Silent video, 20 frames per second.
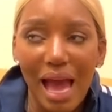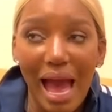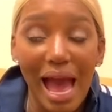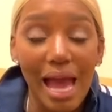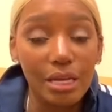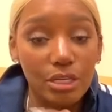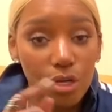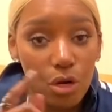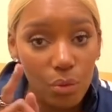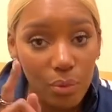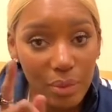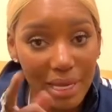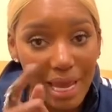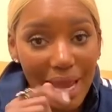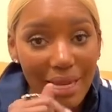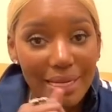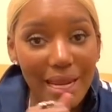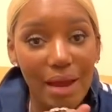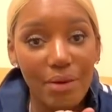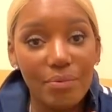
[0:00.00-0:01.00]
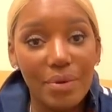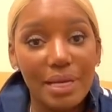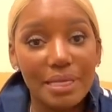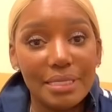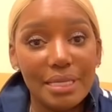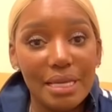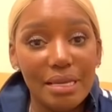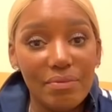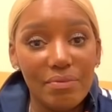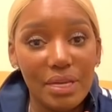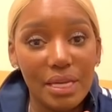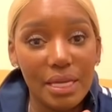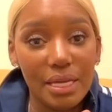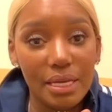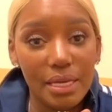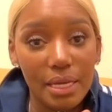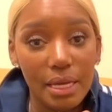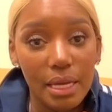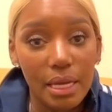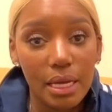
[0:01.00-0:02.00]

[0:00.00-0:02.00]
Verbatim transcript: I know we got DirecTV